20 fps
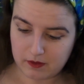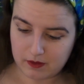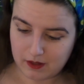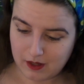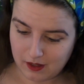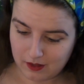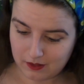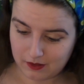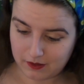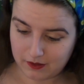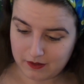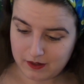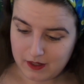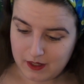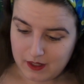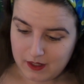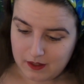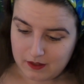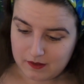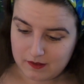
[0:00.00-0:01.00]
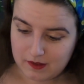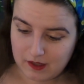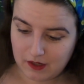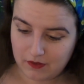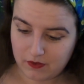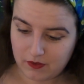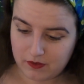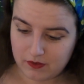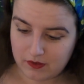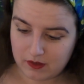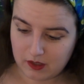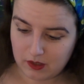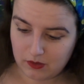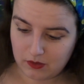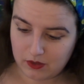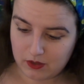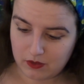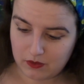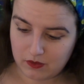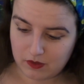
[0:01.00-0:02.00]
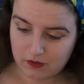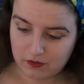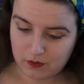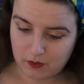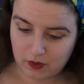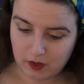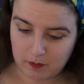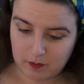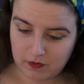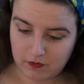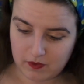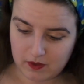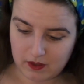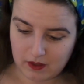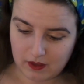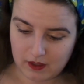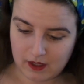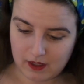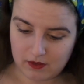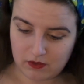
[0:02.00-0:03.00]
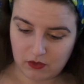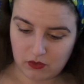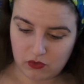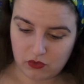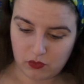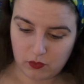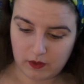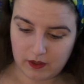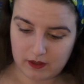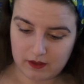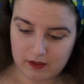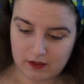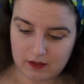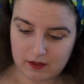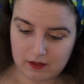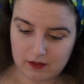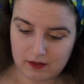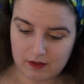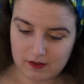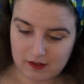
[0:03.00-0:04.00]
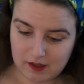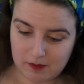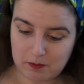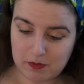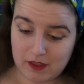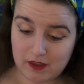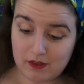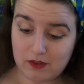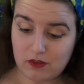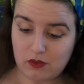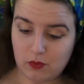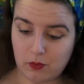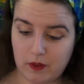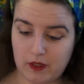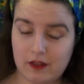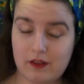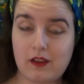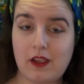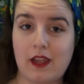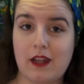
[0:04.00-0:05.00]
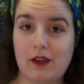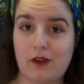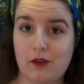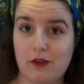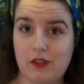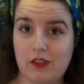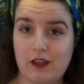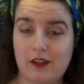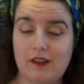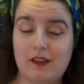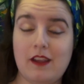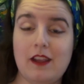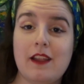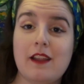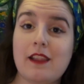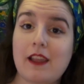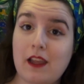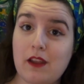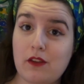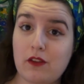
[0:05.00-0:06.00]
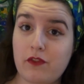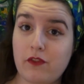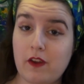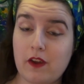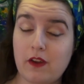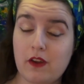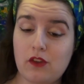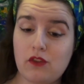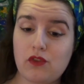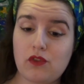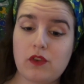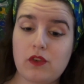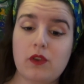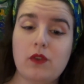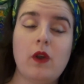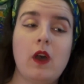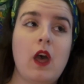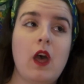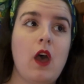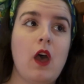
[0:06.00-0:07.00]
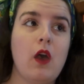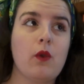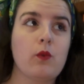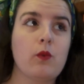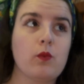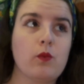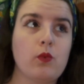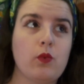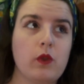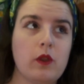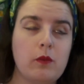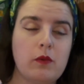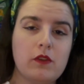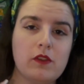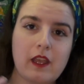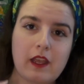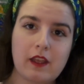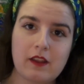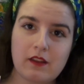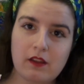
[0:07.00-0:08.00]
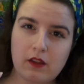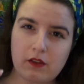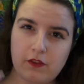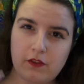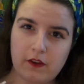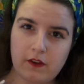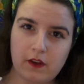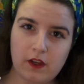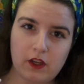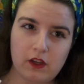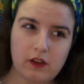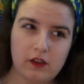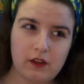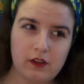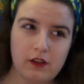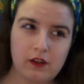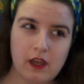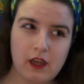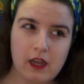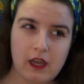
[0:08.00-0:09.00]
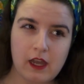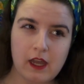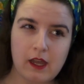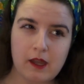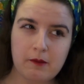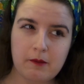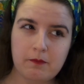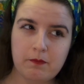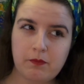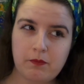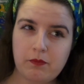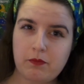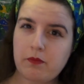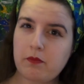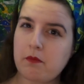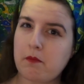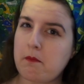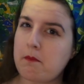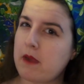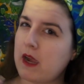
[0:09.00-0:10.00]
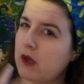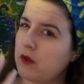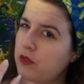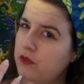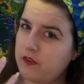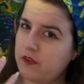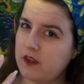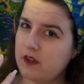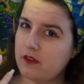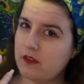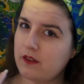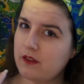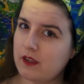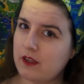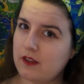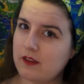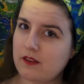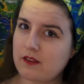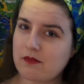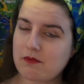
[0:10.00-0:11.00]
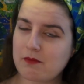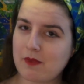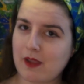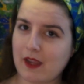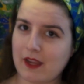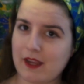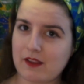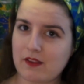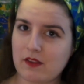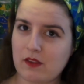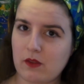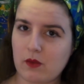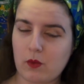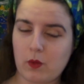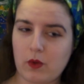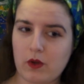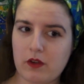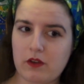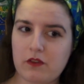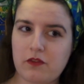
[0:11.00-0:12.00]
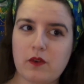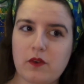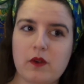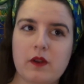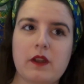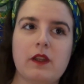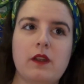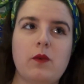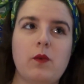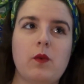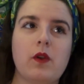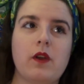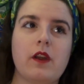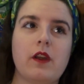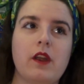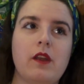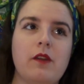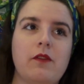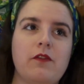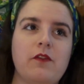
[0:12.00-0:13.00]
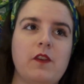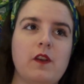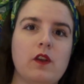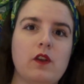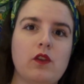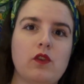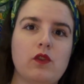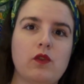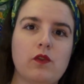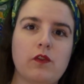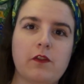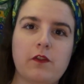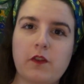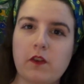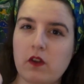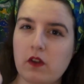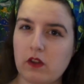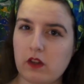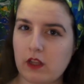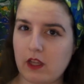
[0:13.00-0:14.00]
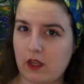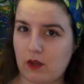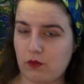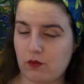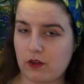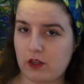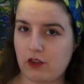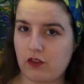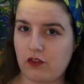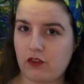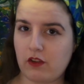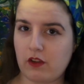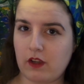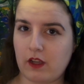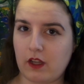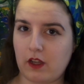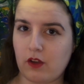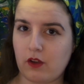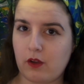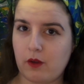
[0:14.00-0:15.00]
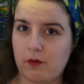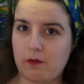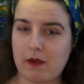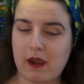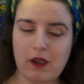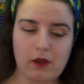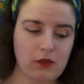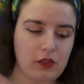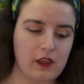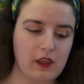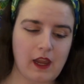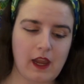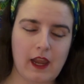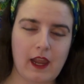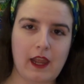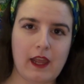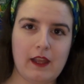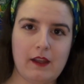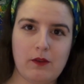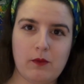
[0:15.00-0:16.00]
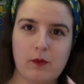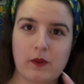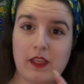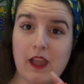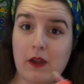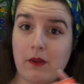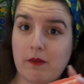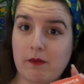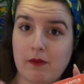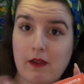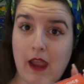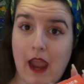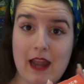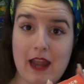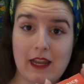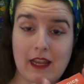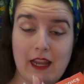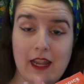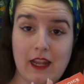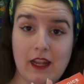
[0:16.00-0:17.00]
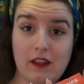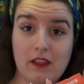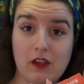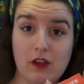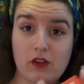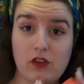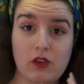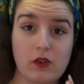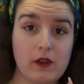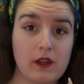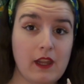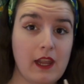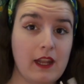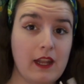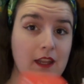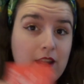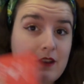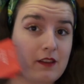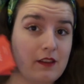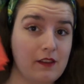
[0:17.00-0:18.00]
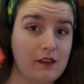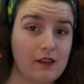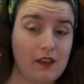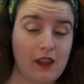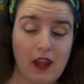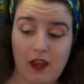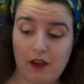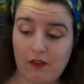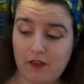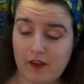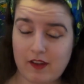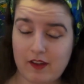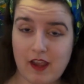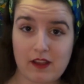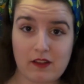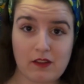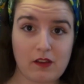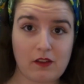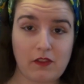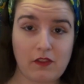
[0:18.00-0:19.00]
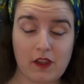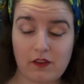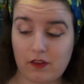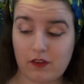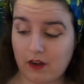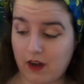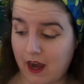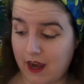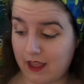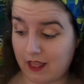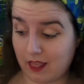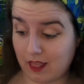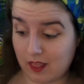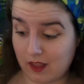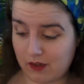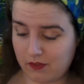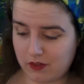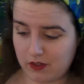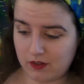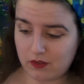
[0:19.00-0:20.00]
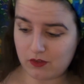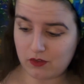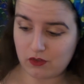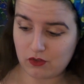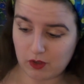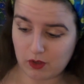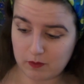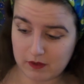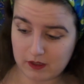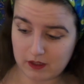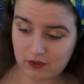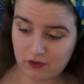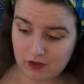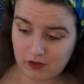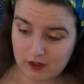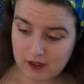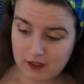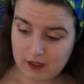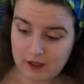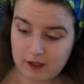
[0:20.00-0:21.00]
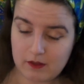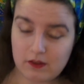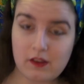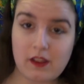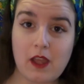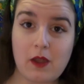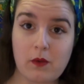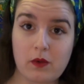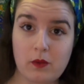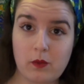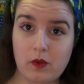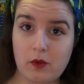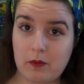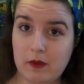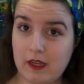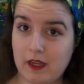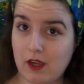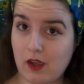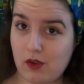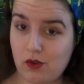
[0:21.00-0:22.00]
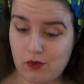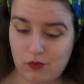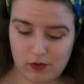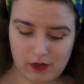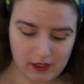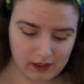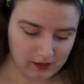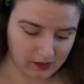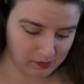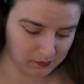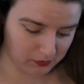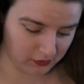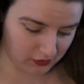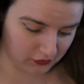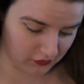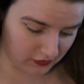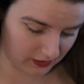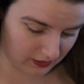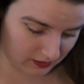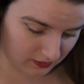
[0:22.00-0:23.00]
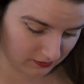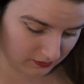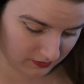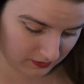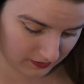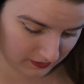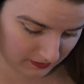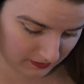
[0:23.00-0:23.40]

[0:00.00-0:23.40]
color, savors subtle notes of creamy vanilla as you sweet sip this sweet and earthy tea. That is very true. Rooibos has a very good um, mouthfeel is, I guess, the word for it, where it feels full and rich in your mouth and without adding anything to it. And it is a fantastic flavor. I love it so much. So that one will be greatly appreciated.